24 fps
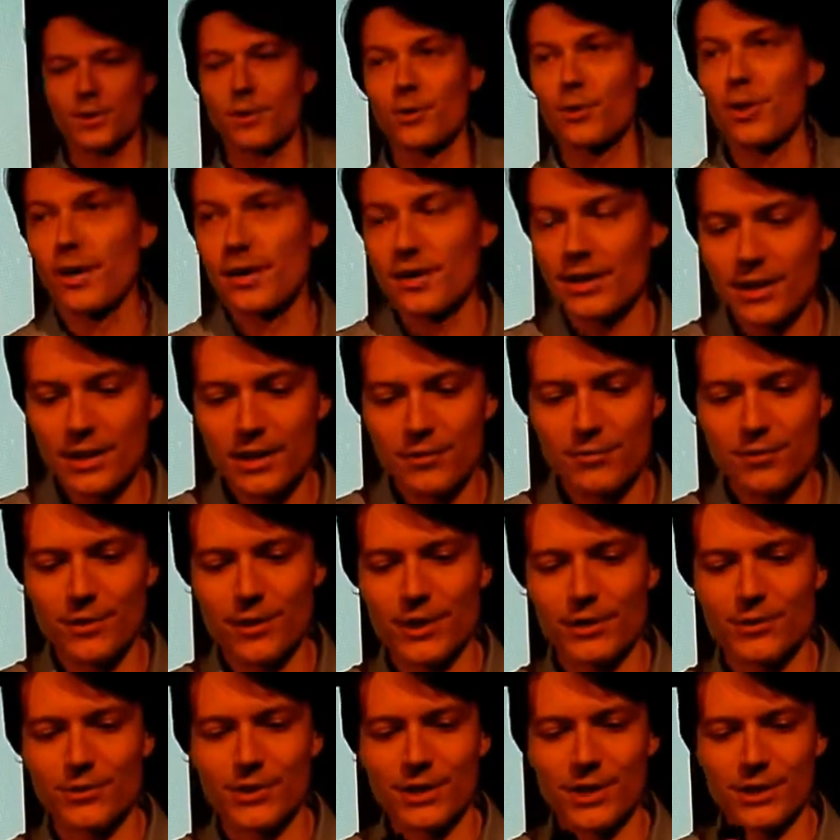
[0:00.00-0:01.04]
Great, thank you for the
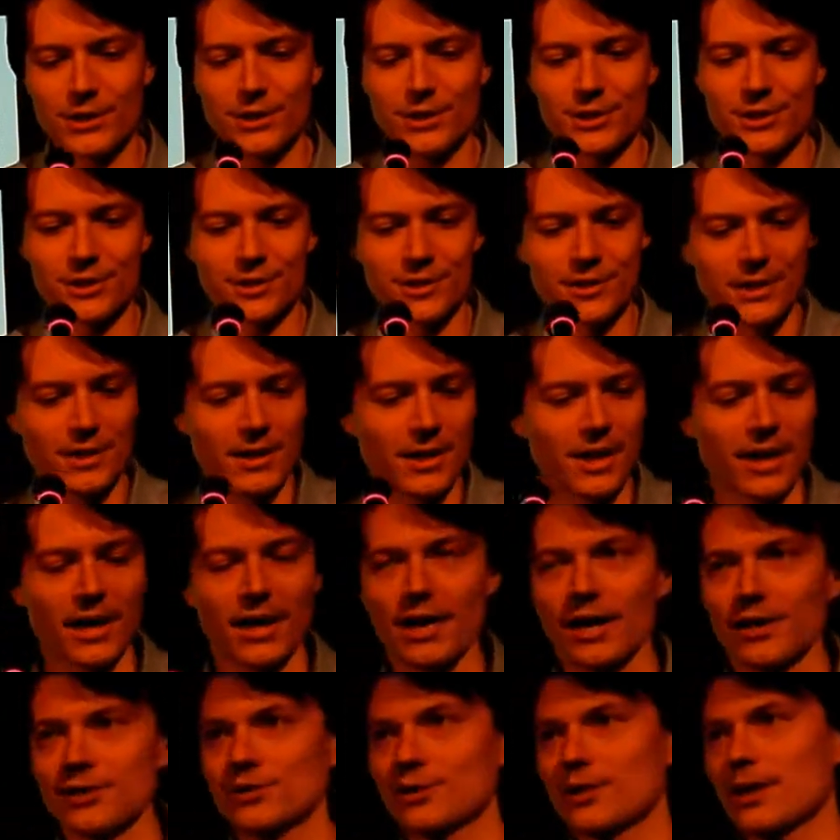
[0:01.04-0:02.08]
introduction.
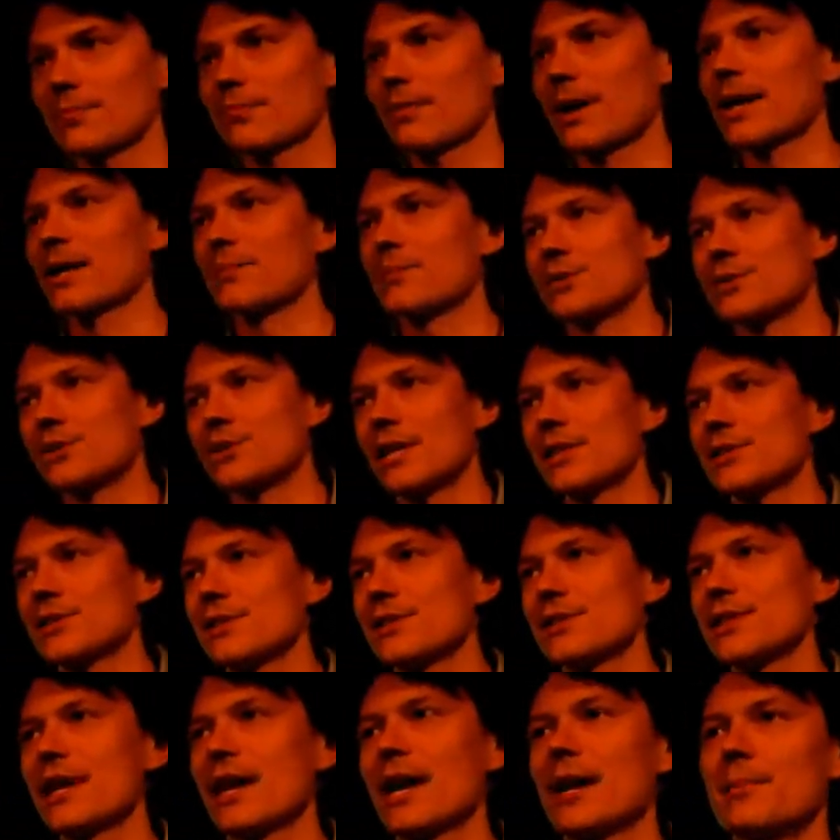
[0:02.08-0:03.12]
So again, my name is
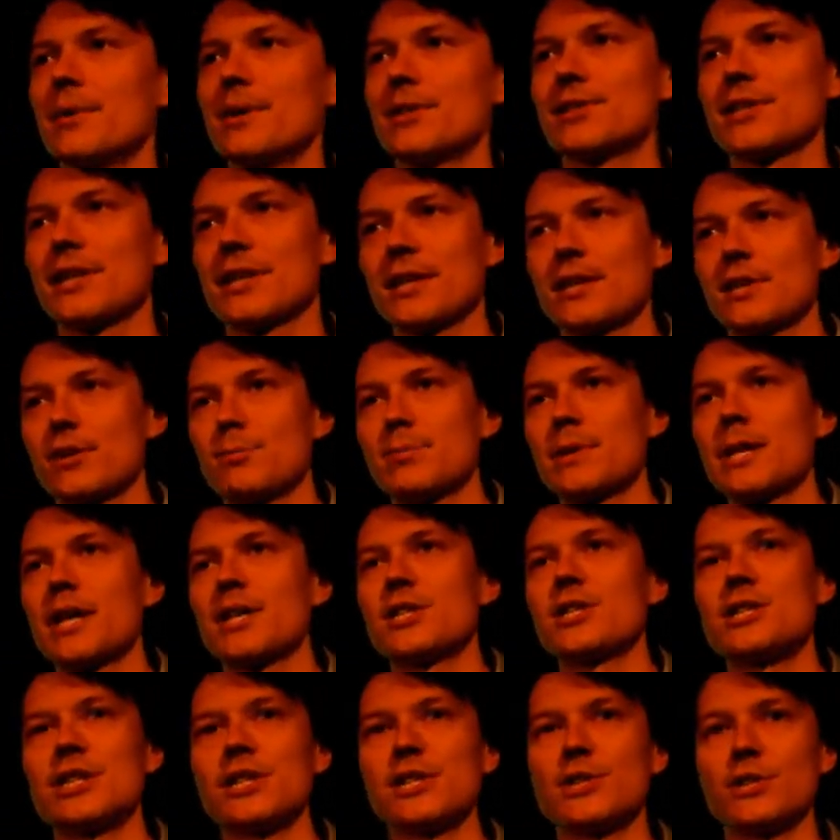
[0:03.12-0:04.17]
Jason. I'm a second-year
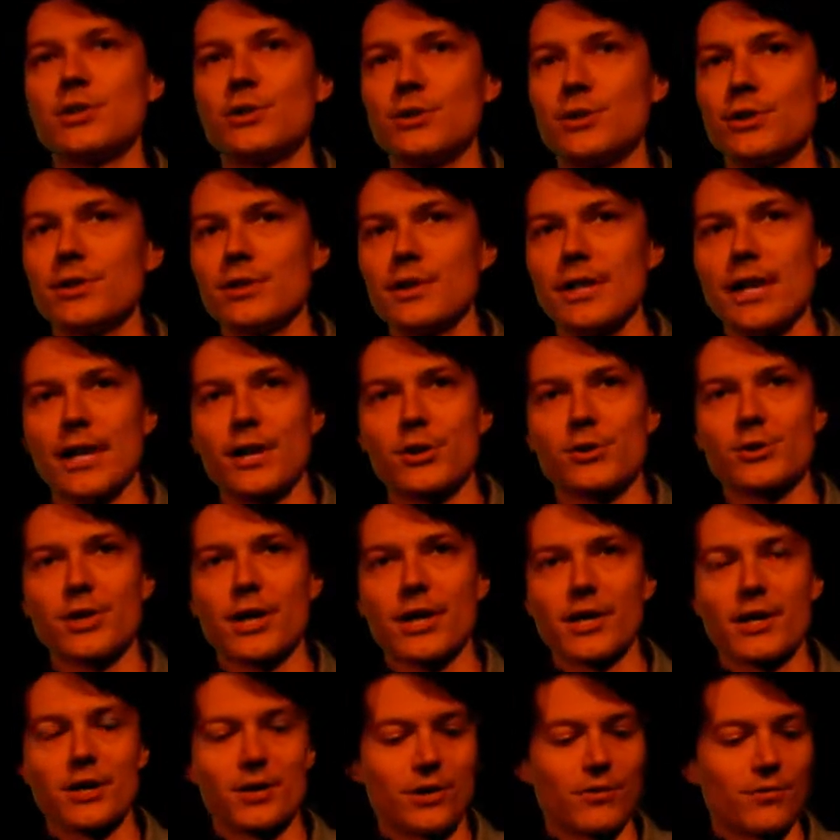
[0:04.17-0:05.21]
PhD student at
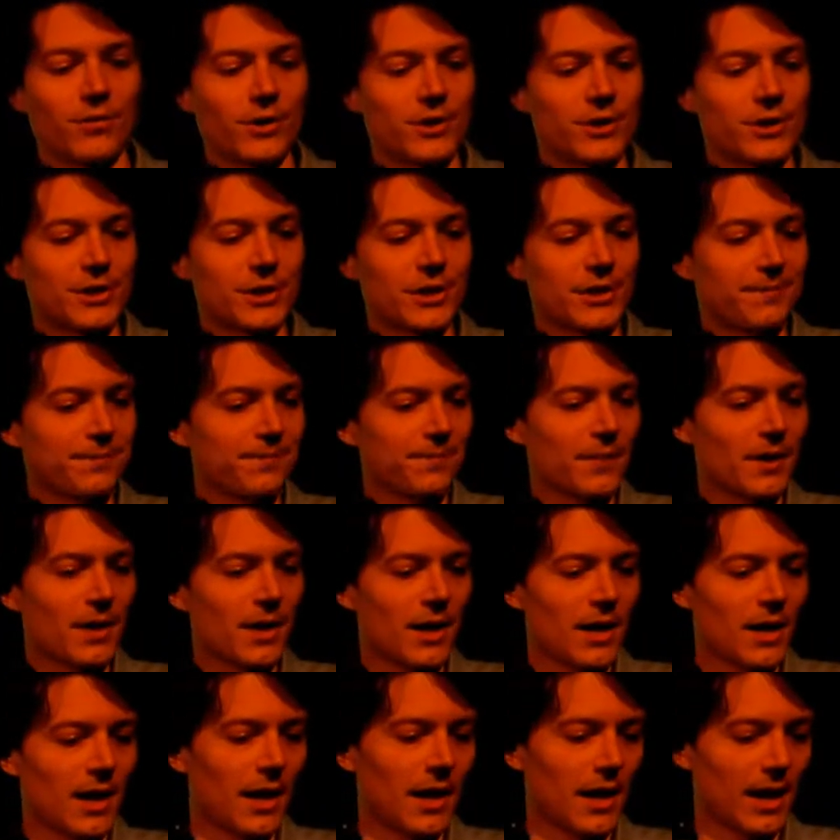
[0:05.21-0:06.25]
Osaka University,
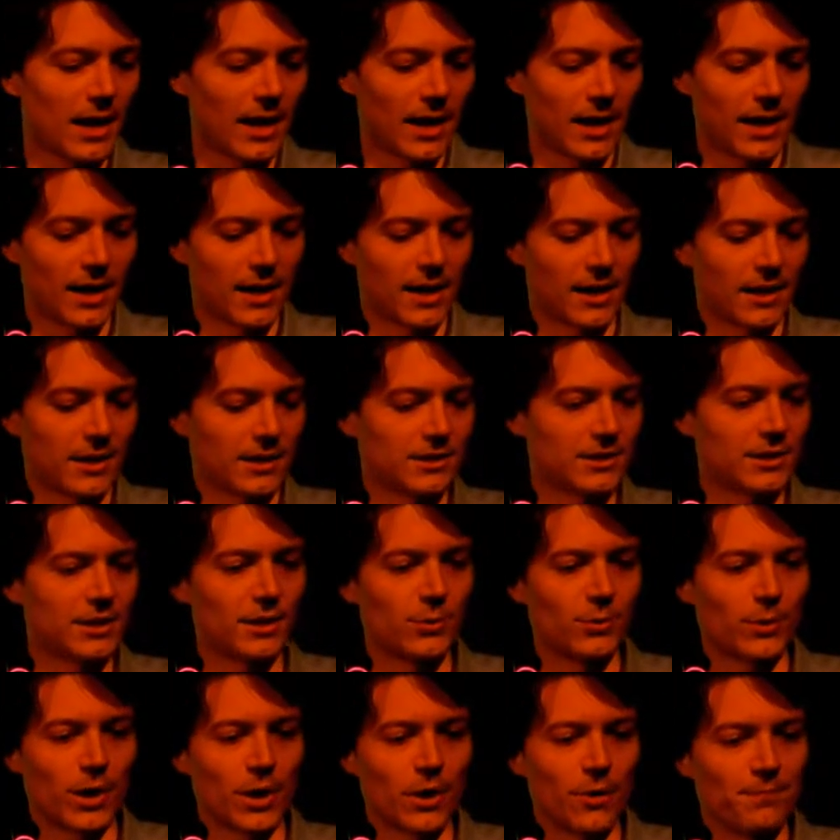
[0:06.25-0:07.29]
and here
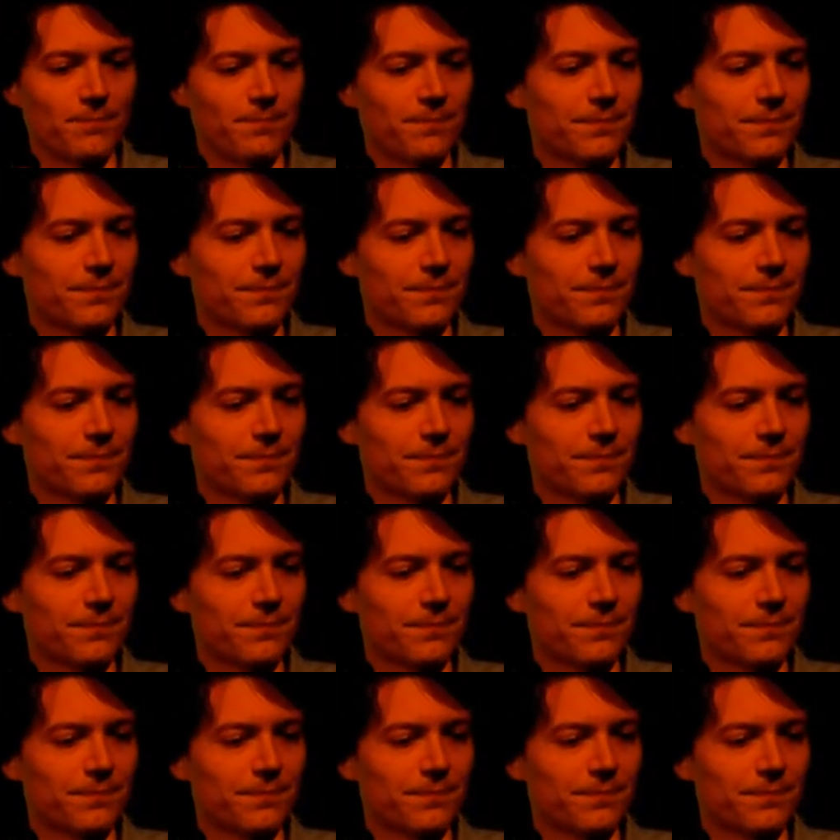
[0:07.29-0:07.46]
we go.